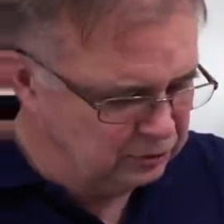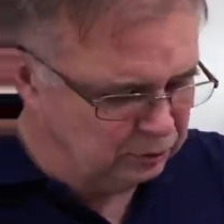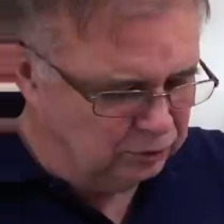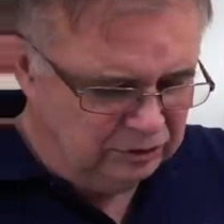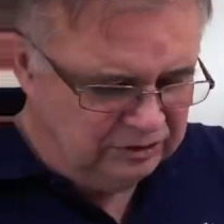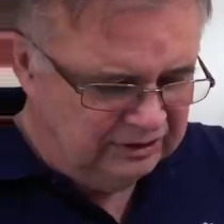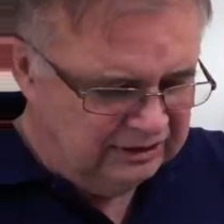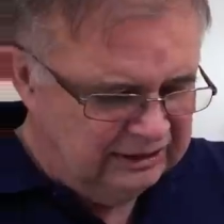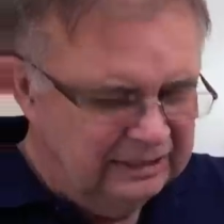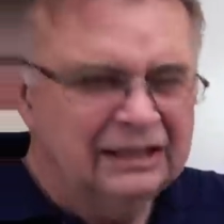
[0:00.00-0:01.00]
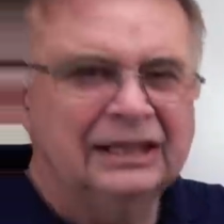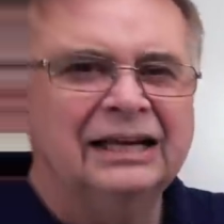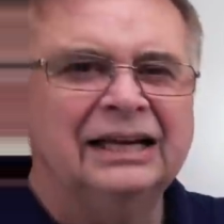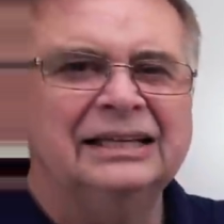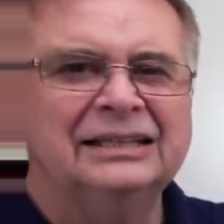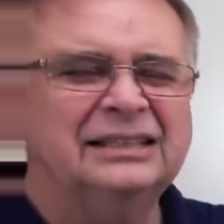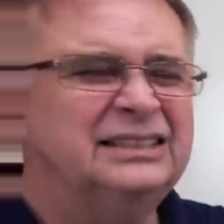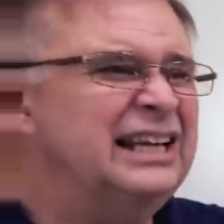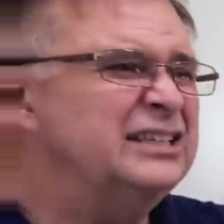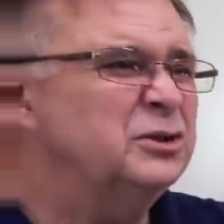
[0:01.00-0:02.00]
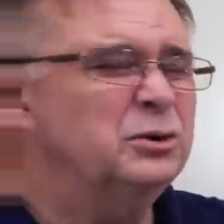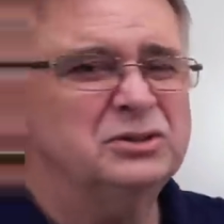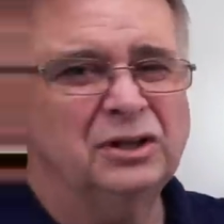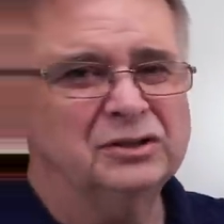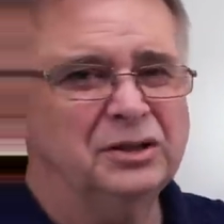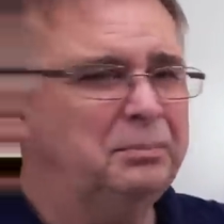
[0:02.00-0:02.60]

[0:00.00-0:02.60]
chord. The next chord's not so